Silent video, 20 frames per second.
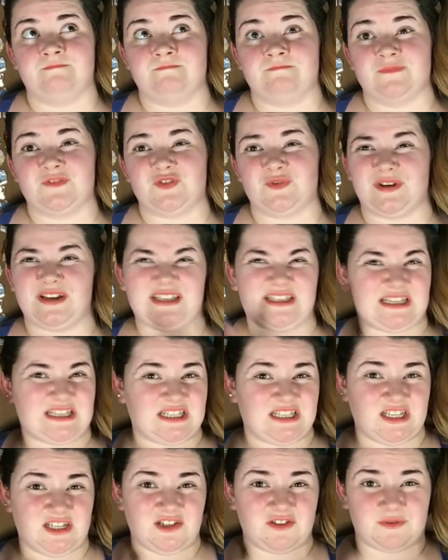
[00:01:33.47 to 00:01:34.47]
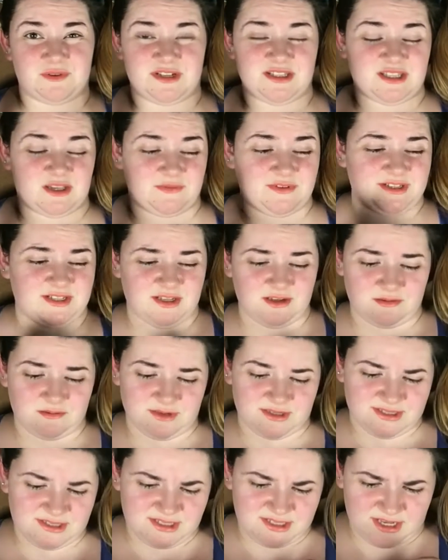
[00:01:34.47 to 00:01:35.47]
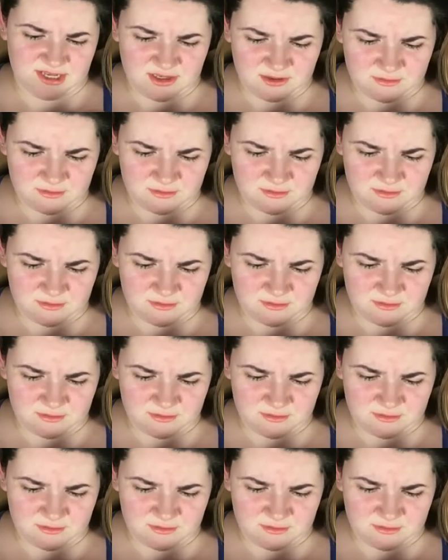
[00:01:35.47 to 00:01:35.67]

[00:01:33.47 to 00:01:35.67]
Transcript: 2016, 2017, does it say?